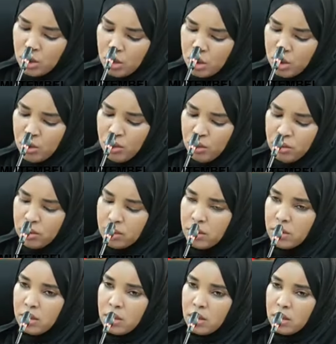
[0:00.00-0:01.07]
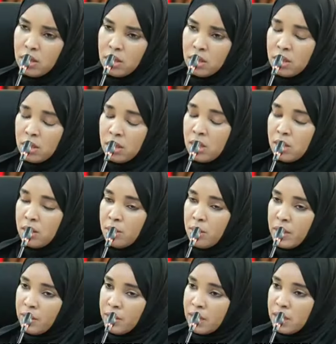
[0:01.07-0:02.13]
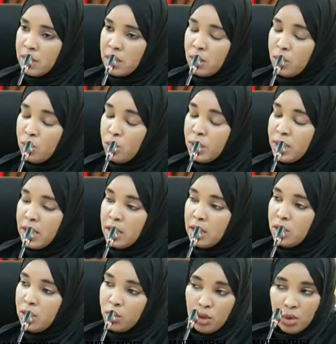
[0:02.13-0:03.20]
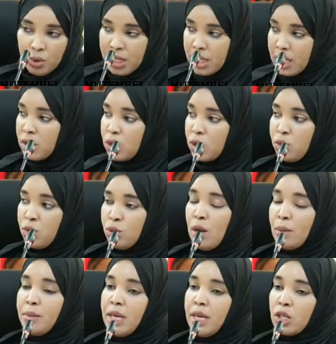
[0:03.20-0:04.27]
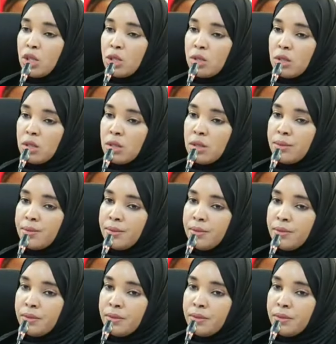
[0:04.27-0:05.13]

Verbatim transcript: Two, Waziri, you said you don't want us to do abductions.